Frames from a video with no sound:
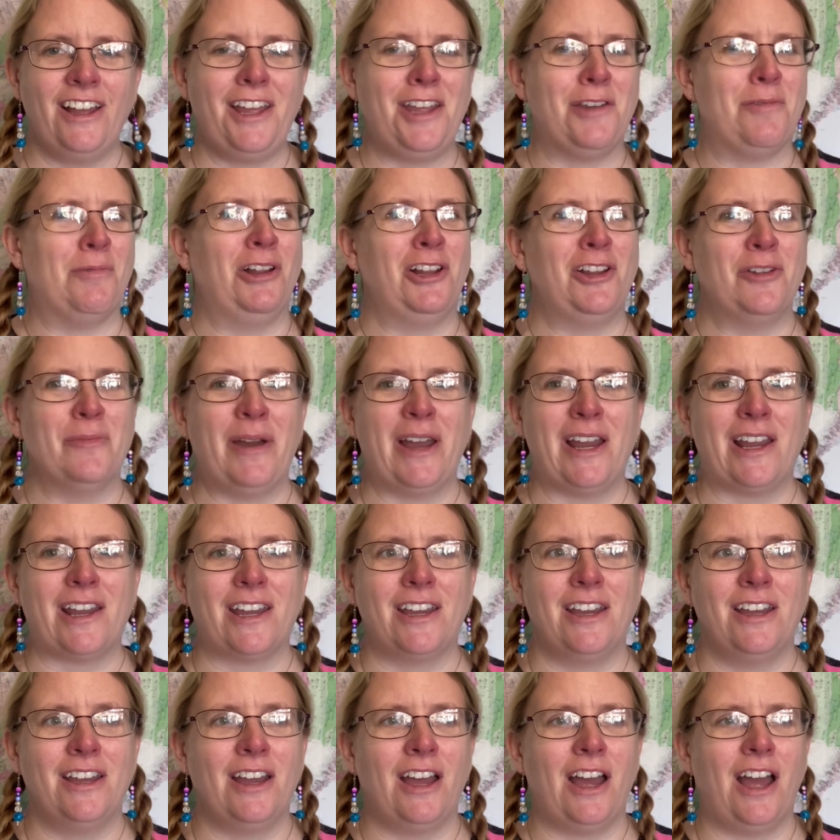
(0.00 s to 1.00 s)
Hi, welcome
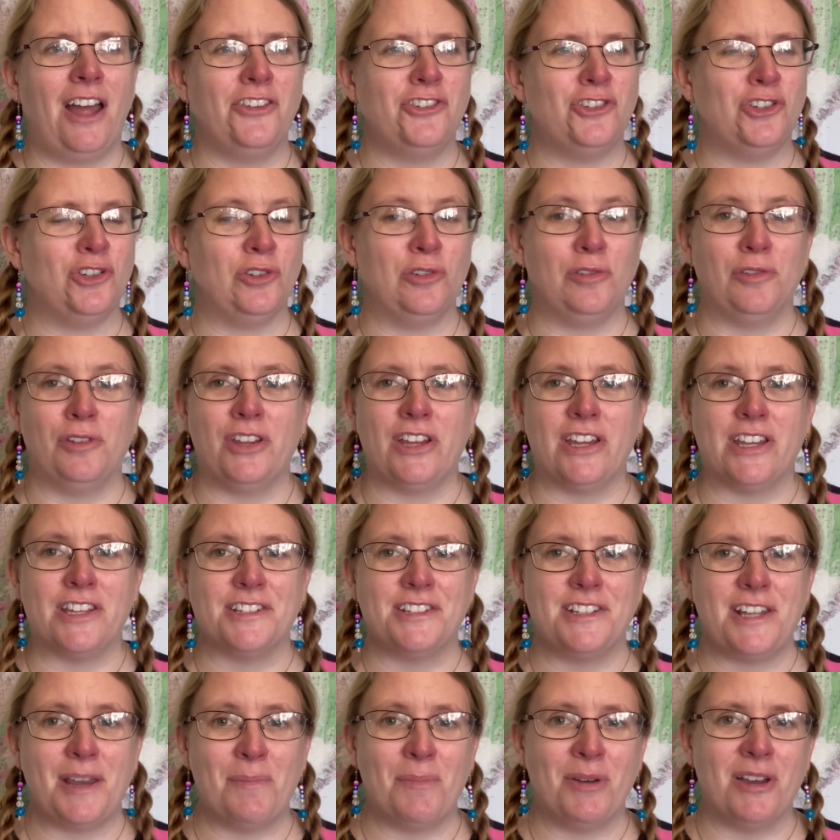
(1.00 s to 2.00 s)
back to
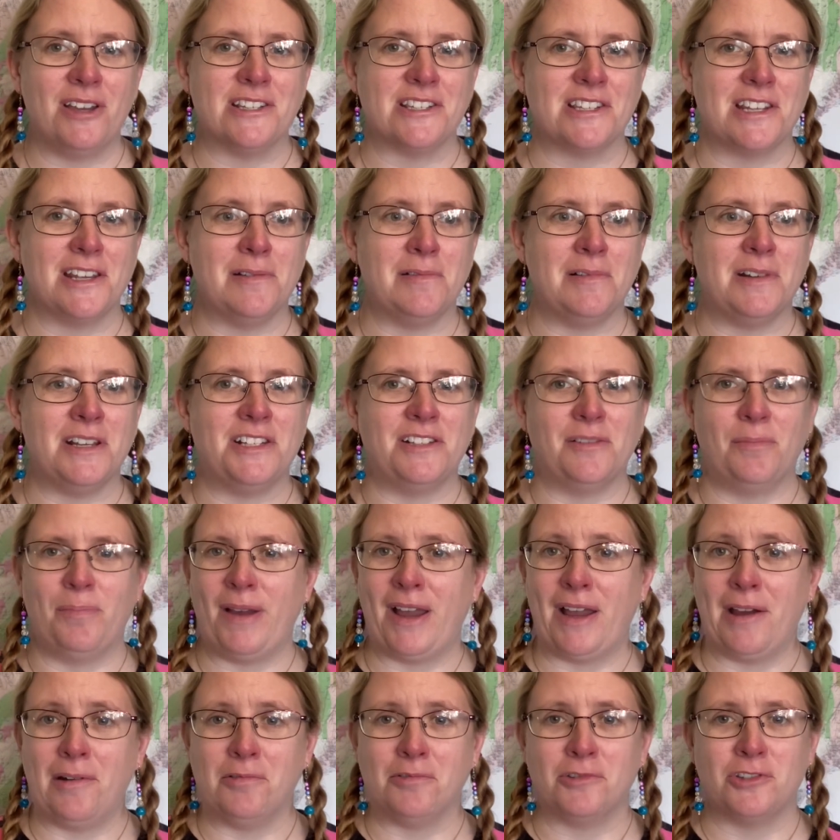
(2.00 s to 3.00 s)
this 10-part series
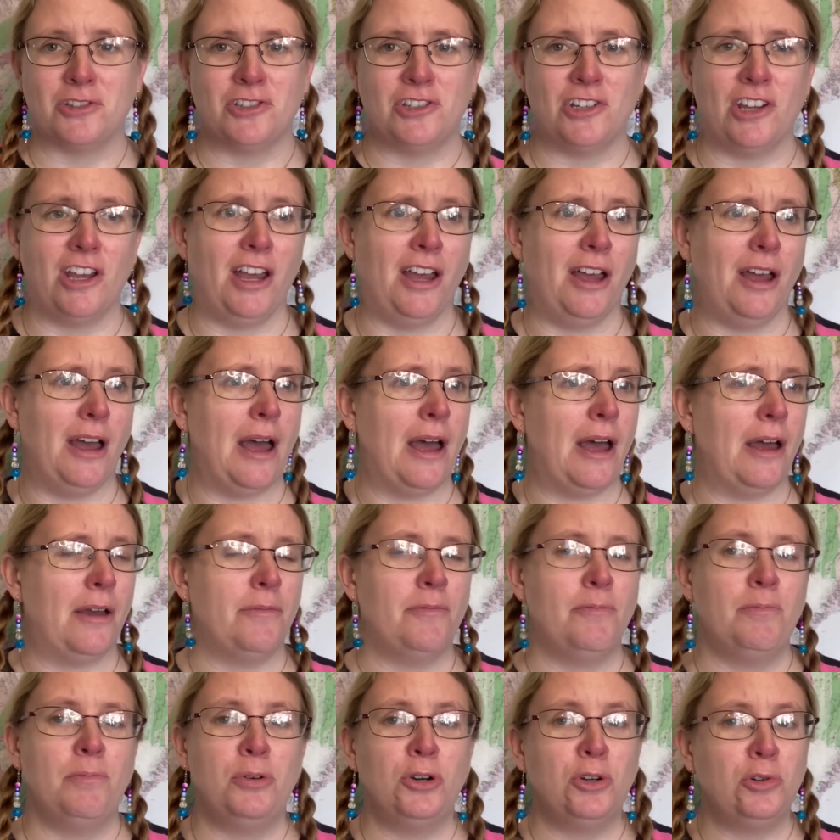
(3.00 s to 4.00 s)
about
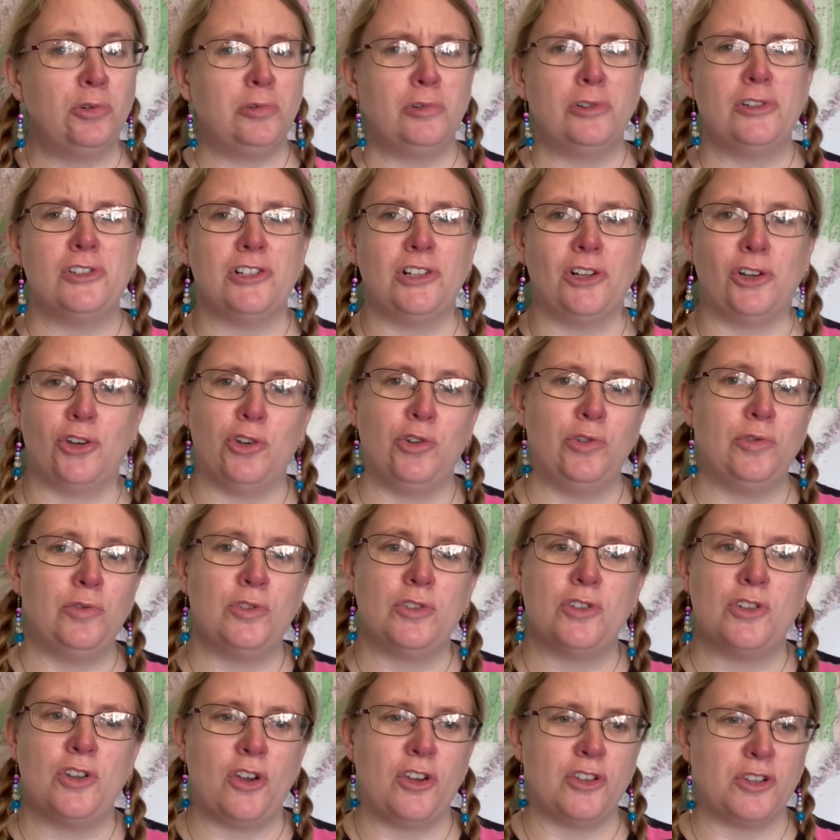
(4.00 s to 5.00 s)
pools,
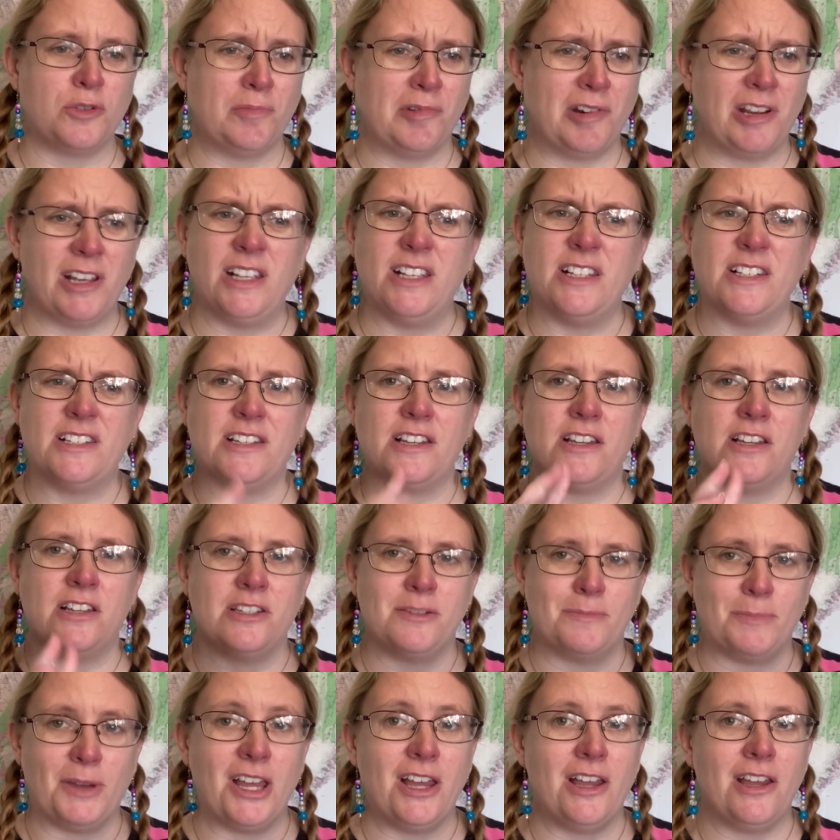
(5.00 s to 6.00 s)
lagoons, hot springs,
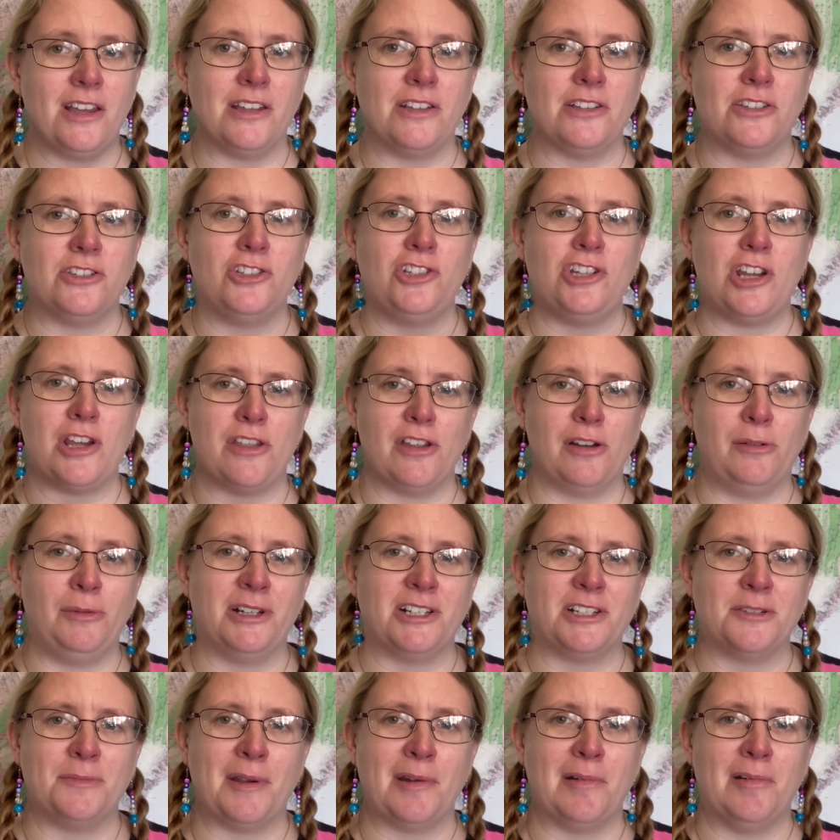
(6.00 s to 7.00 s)
spas, geothermal
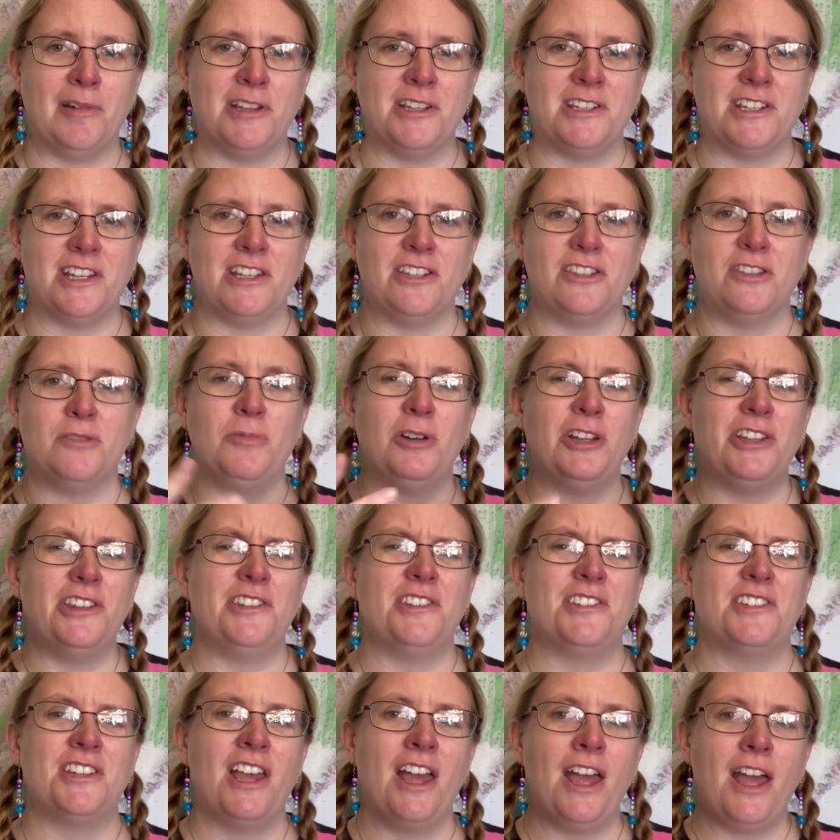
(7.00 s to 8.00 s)
experiences, the
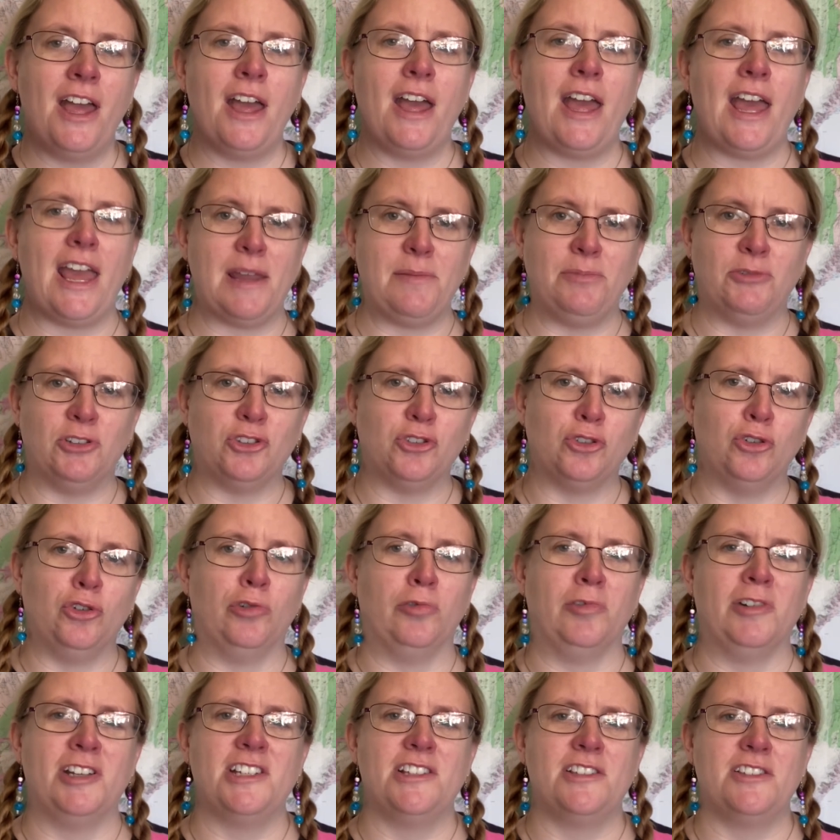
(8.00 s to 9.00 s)
ones aimed at
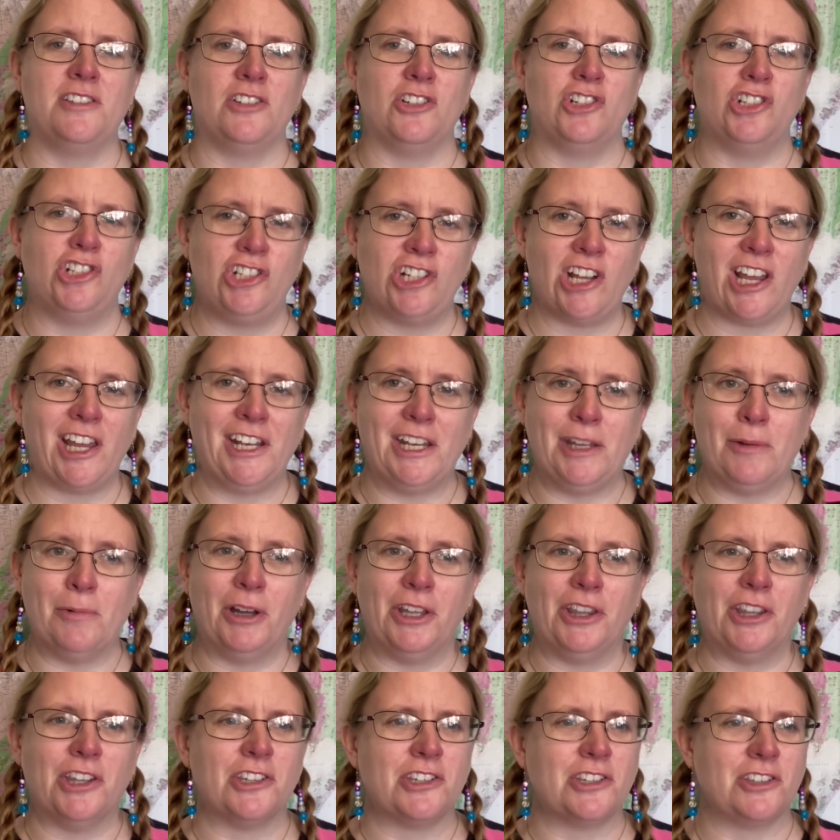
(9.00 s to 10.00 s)
tourists, the shiny
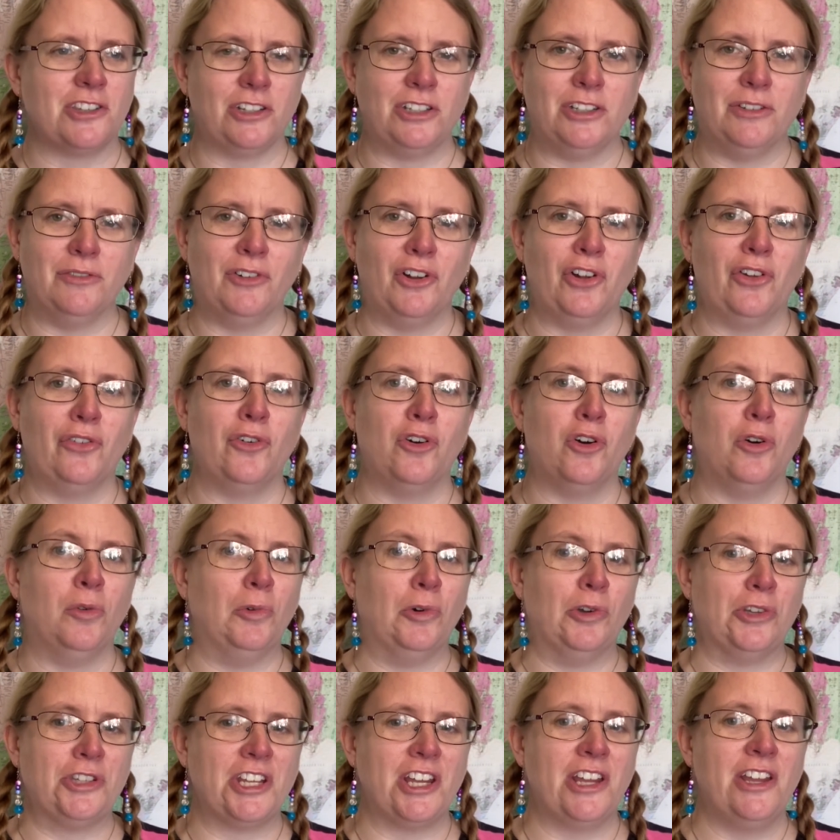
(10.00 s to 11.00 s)
ones that involve hot
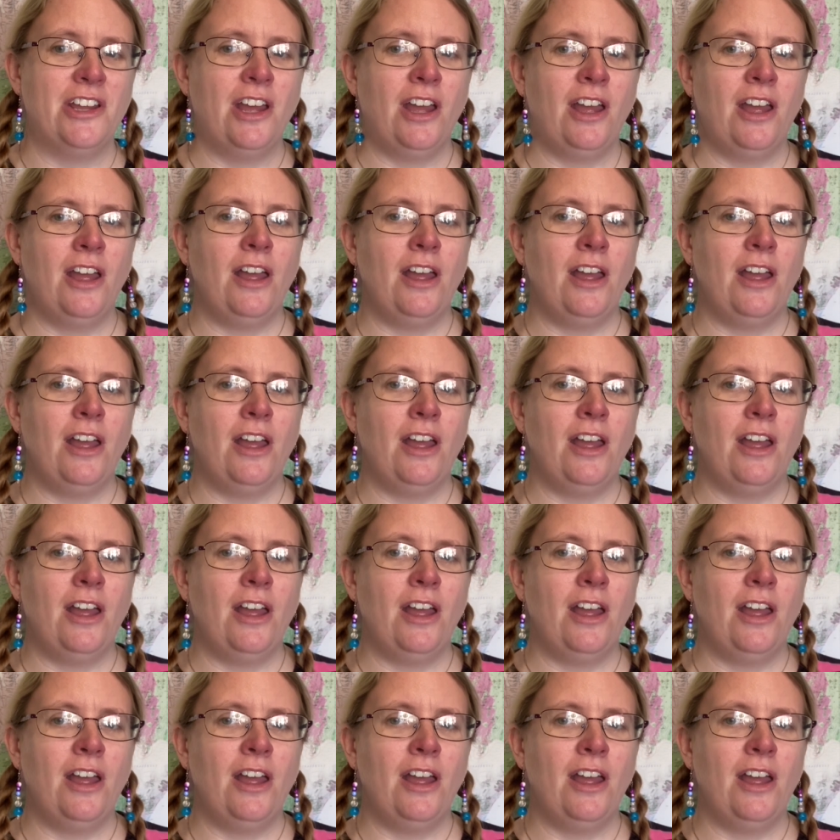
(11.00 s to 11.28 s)
water.